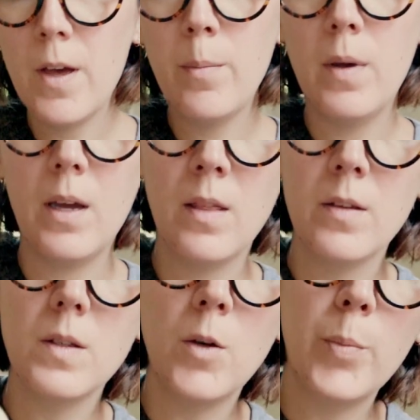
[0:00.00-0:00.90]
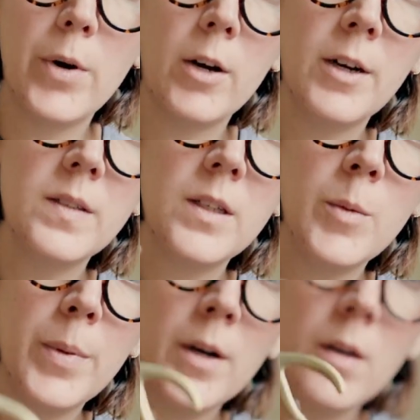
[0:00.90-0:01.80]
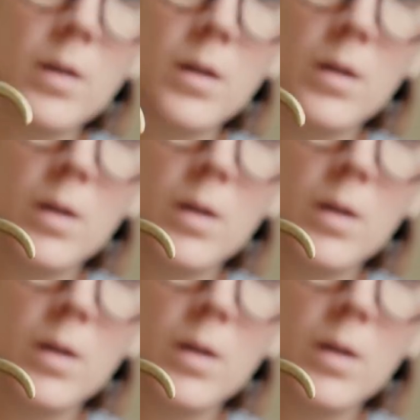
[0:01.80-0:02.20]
of them, and this little progress keeper,